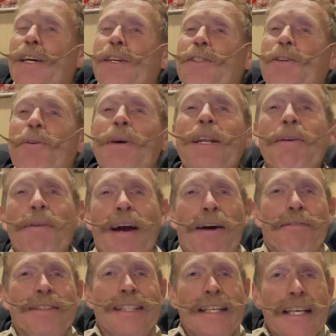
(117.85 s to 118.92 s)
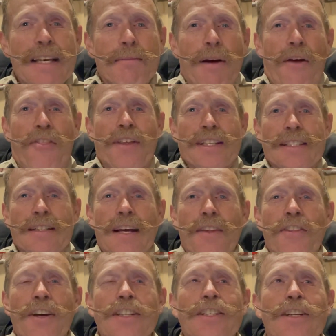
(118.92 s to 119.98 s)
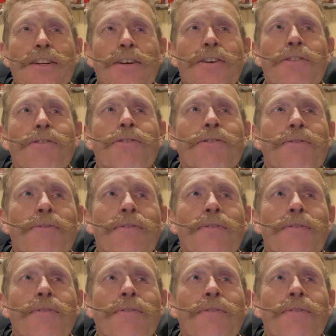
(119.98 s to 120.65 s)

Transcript: So anyway, I was thinking about this and I thought, you know,